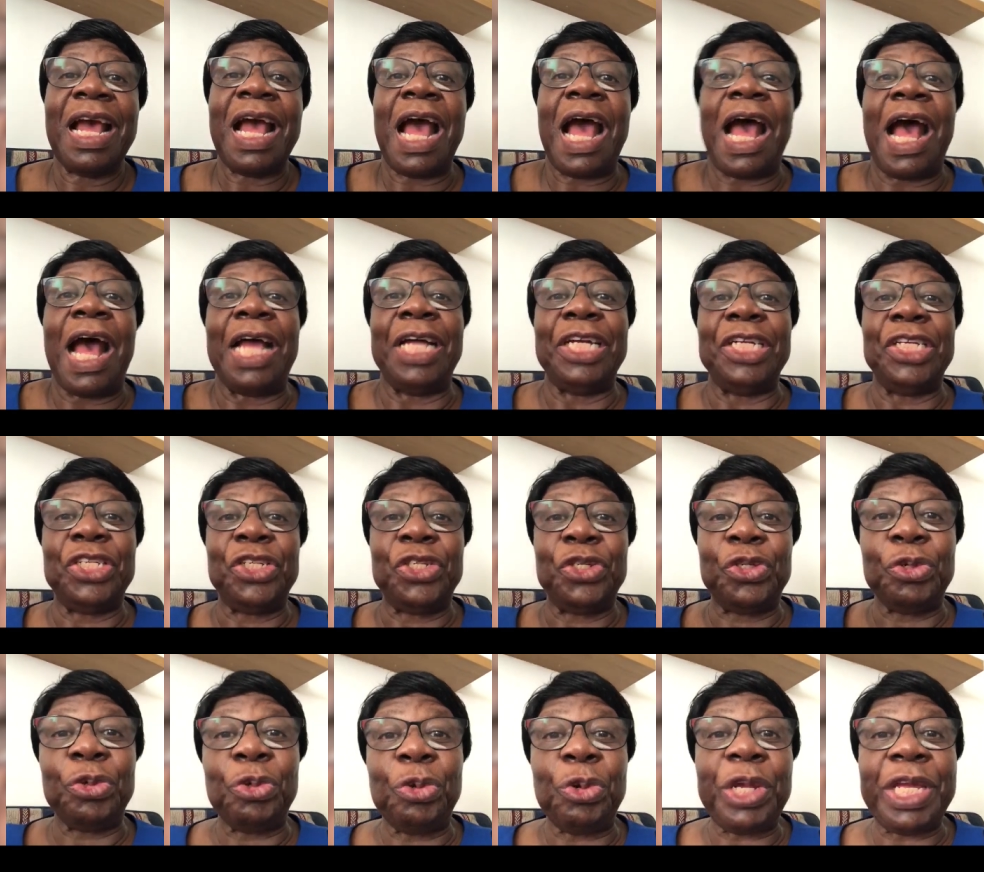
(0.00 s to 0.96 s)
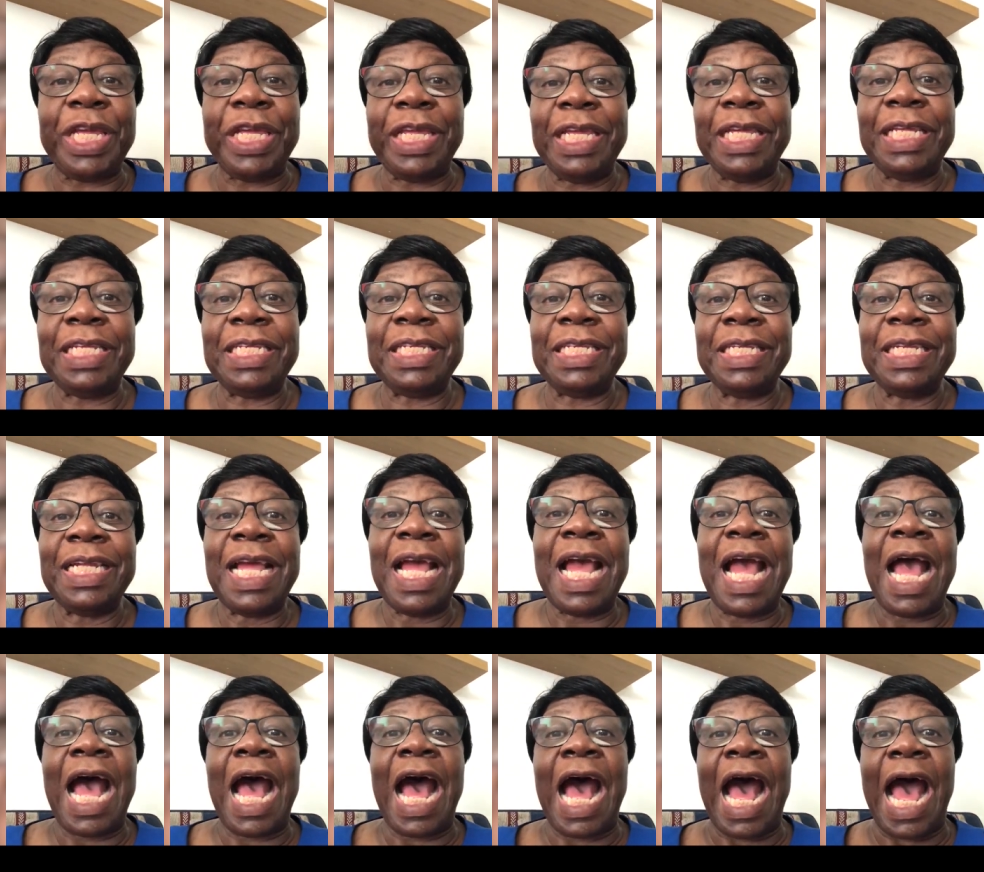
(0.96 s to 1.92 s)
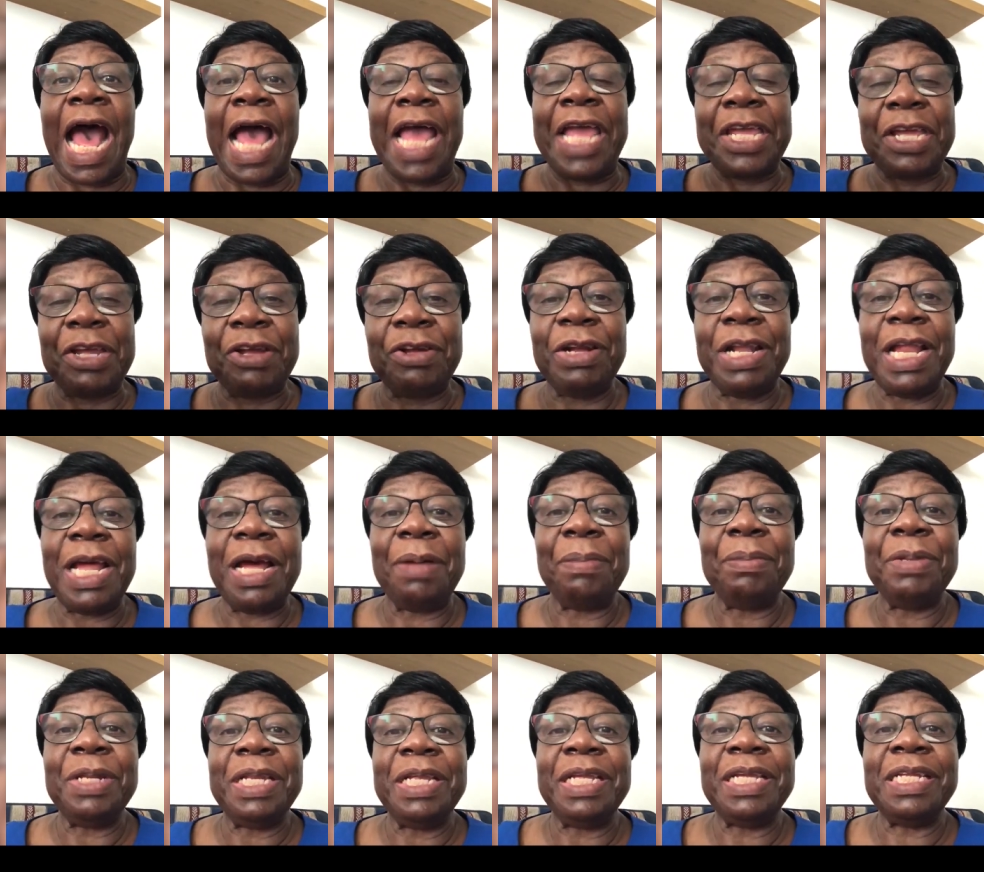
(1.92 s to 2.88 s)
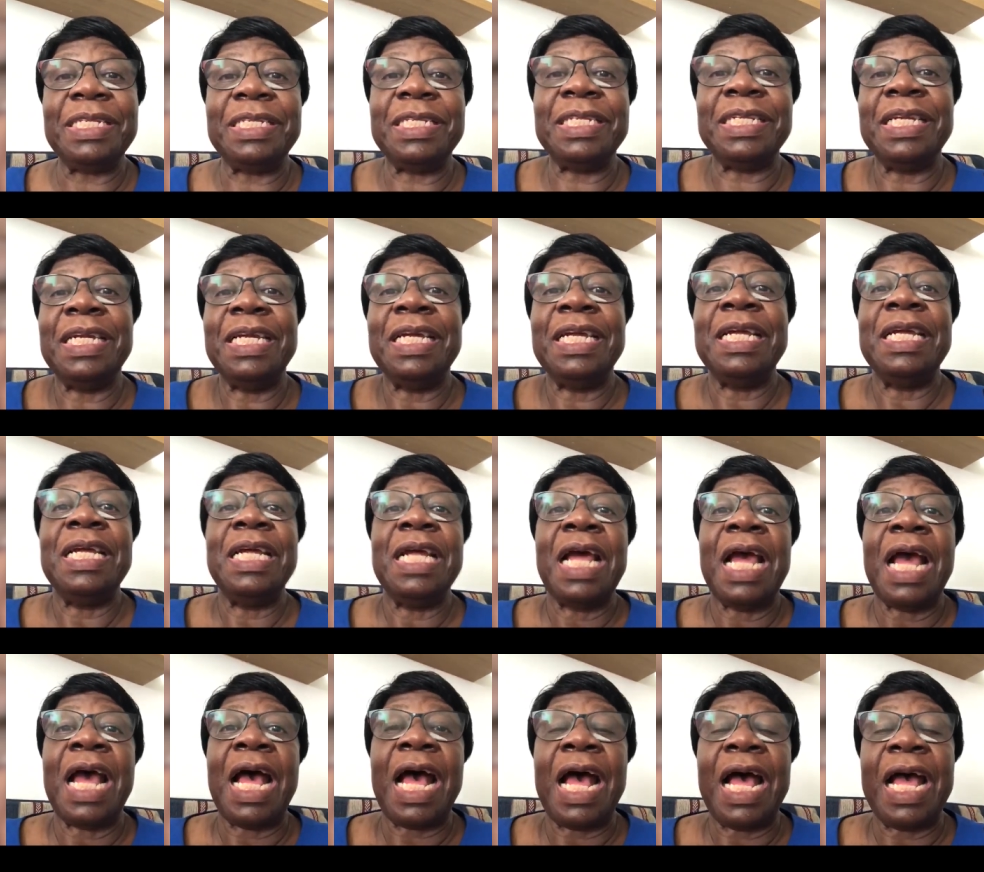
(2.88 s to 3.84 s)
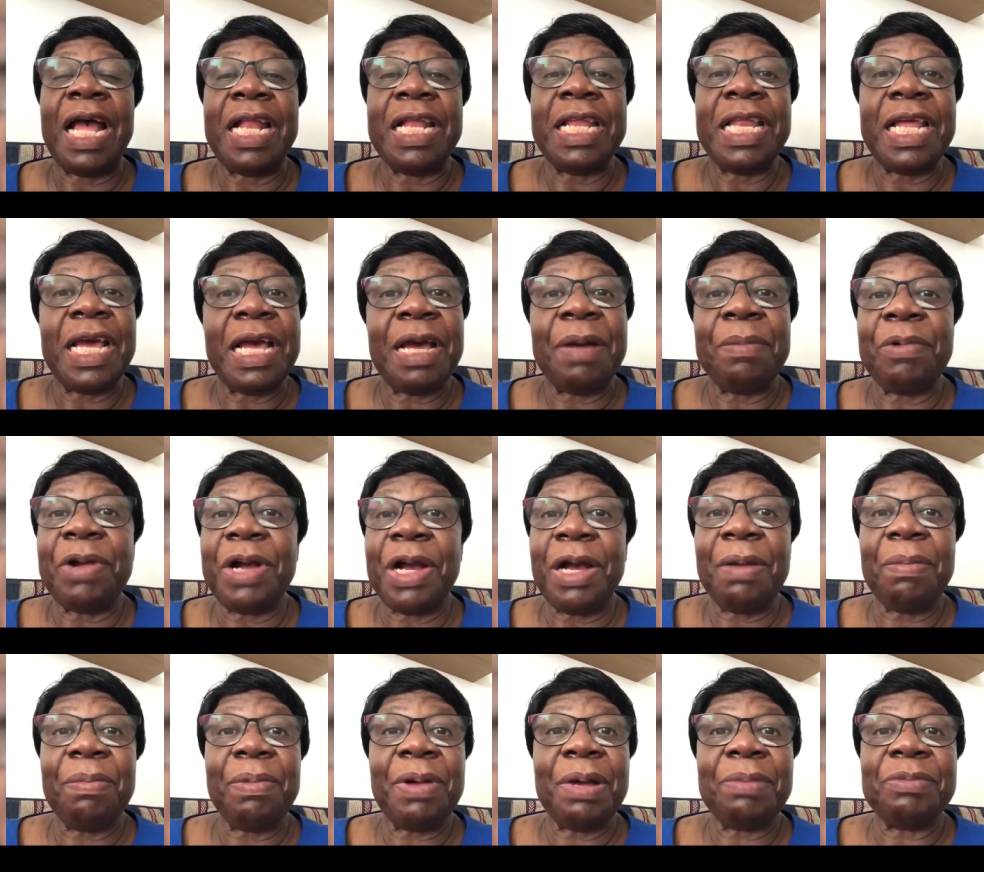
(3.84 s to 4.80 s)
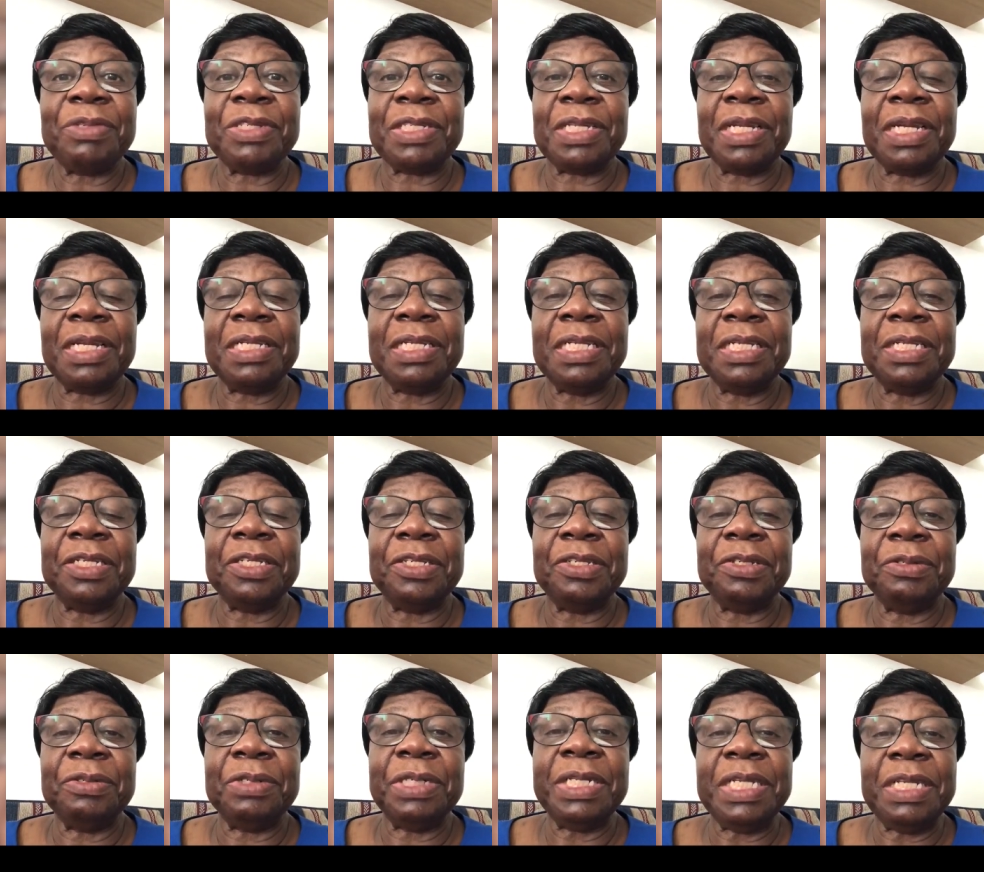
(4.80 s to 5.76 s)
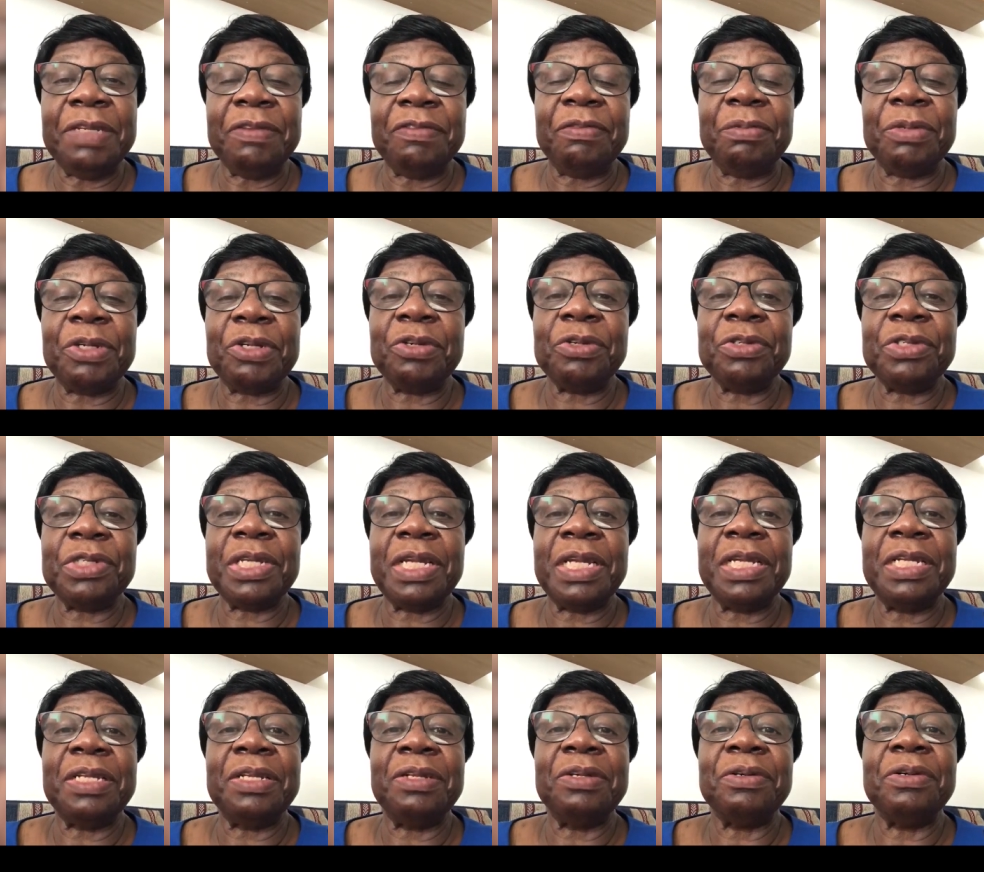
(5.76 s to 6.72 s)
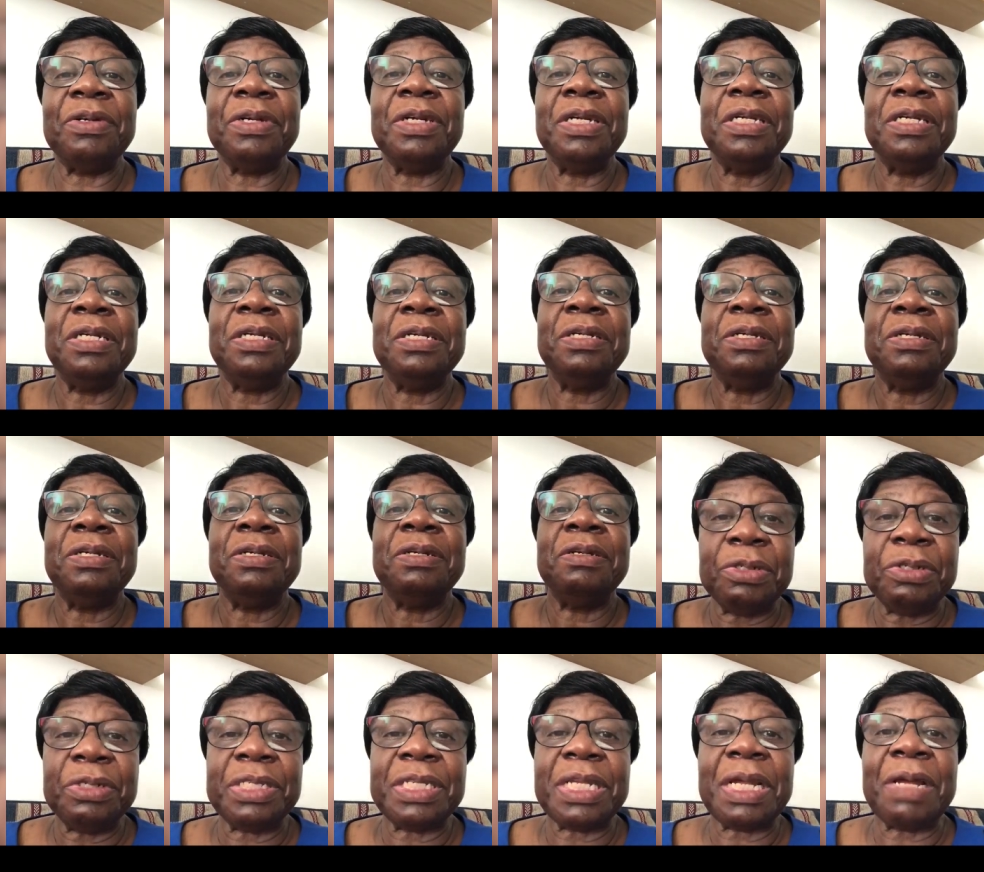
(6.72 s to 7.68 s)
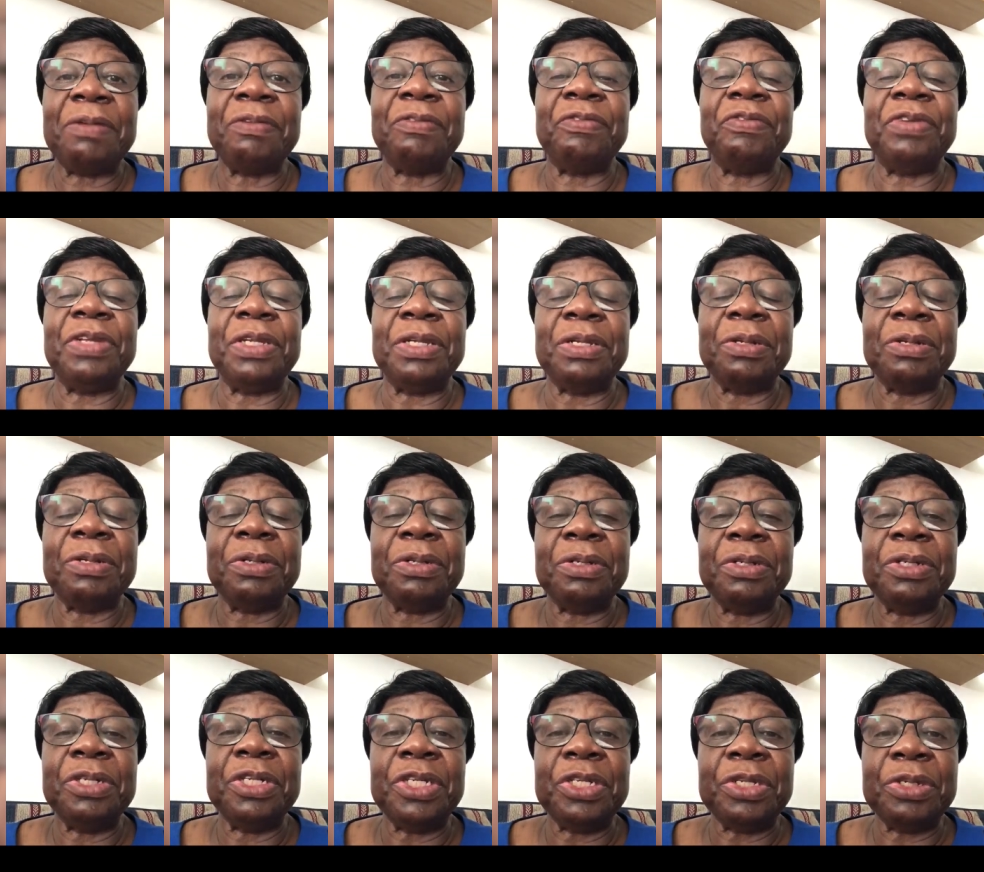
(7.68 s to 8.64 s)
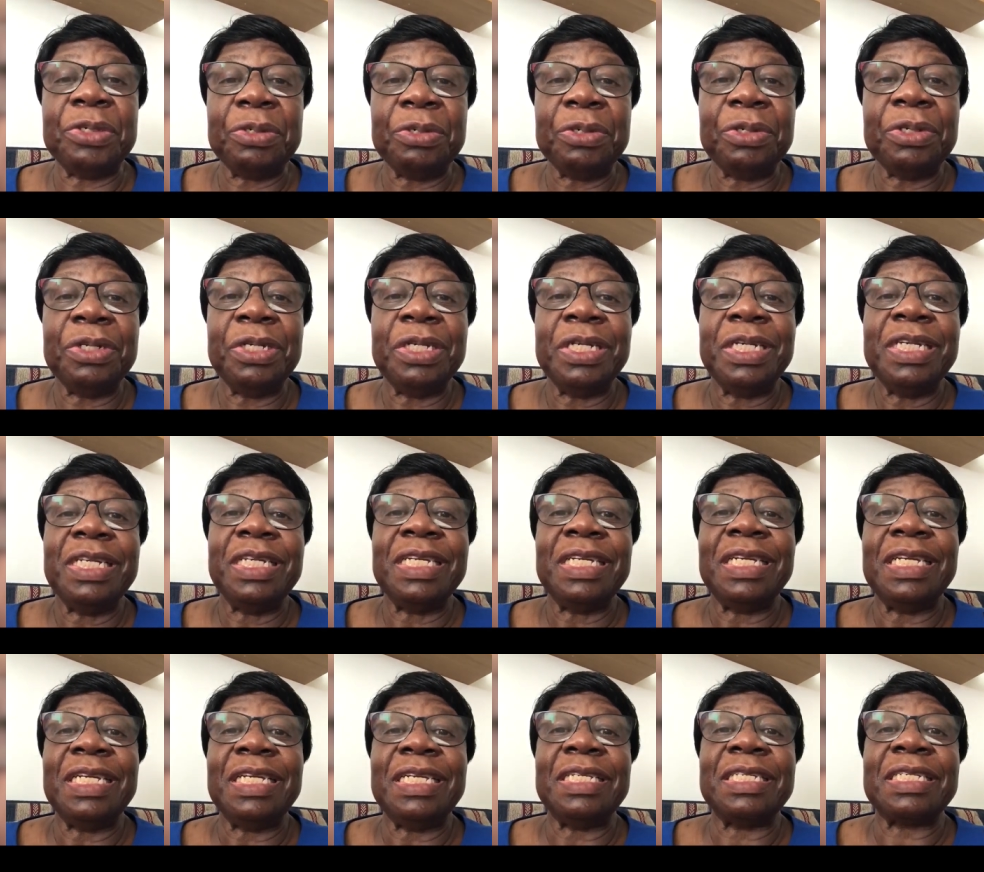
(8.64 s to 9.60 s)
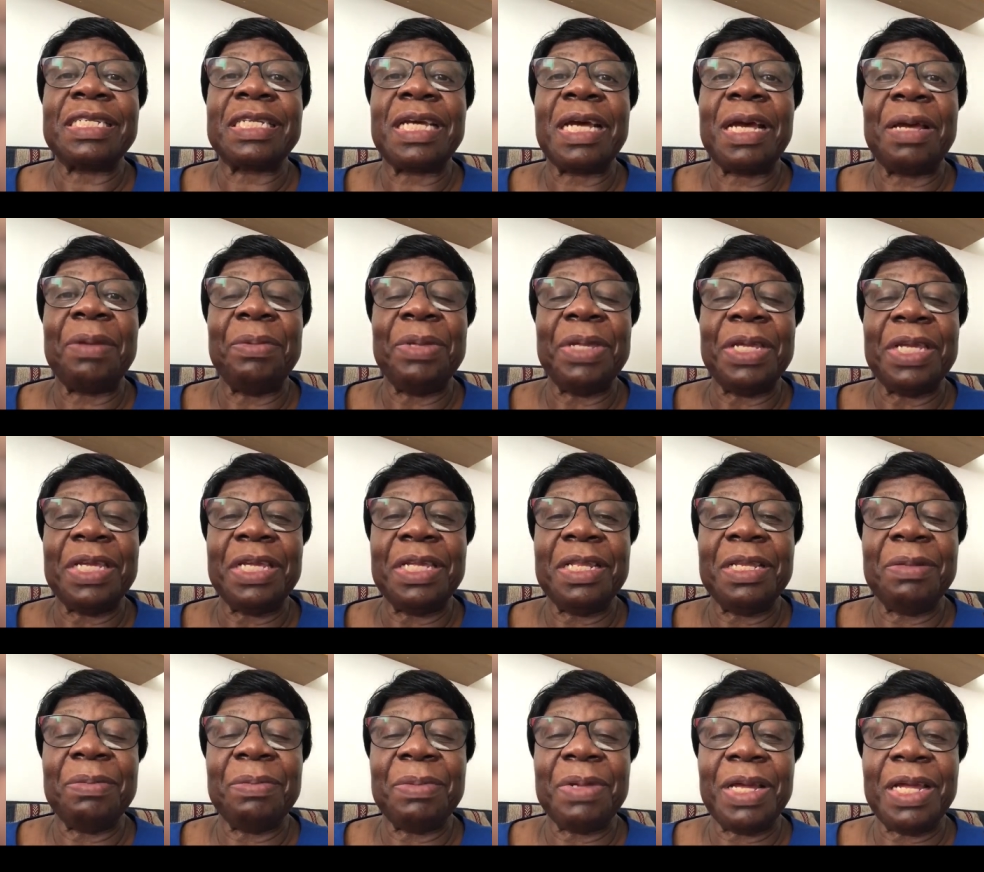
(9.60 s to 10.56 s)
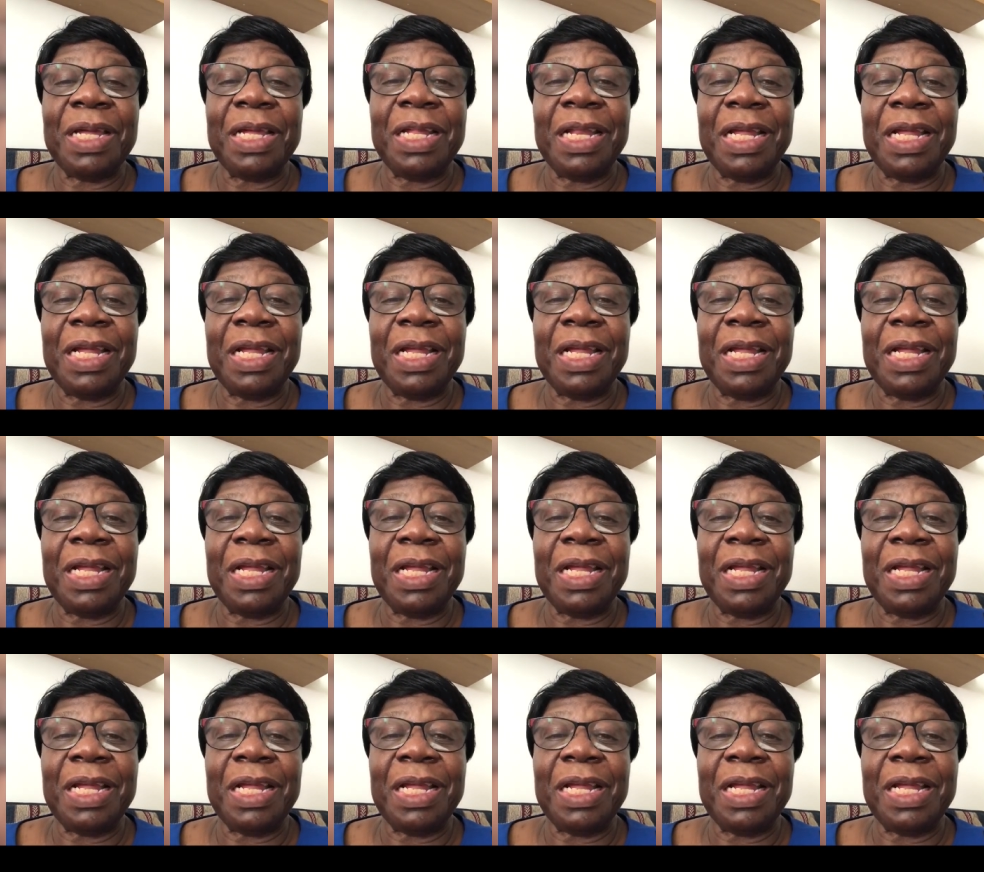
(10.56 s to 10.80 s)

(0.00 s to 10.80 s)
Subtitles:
I took it. I grabbed it. And I'm happy I'm starting to live because I know something new is coming in my